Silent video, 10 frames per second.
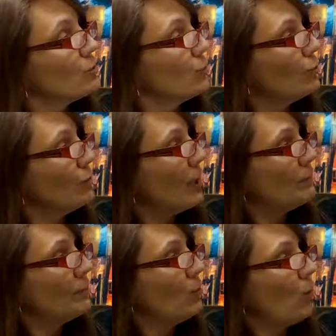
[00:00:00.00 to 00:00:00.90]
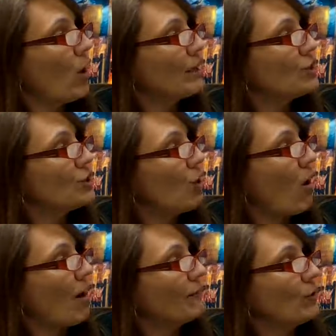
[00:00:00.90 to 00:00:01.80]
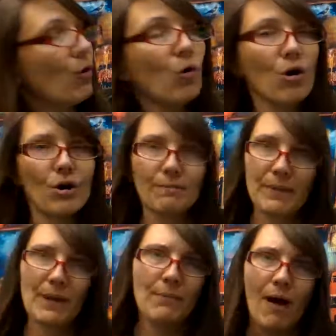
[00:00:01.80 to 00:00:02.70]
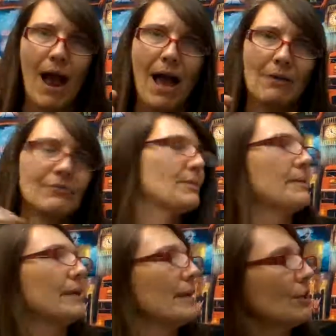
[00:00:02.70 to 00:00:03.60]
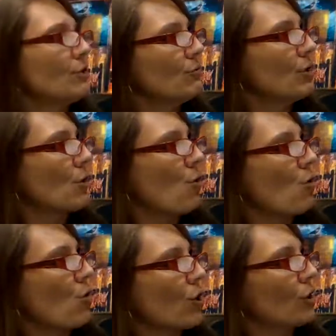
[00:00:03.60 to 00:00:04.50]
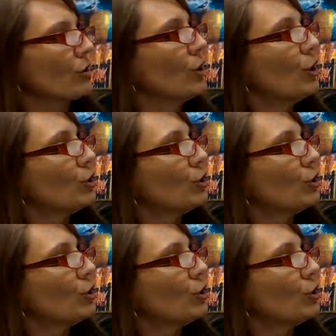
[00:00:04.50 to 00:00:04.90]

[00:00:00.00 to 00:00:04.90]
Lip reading: Rule number 1, show off your horn. Be proud to be a unicorn.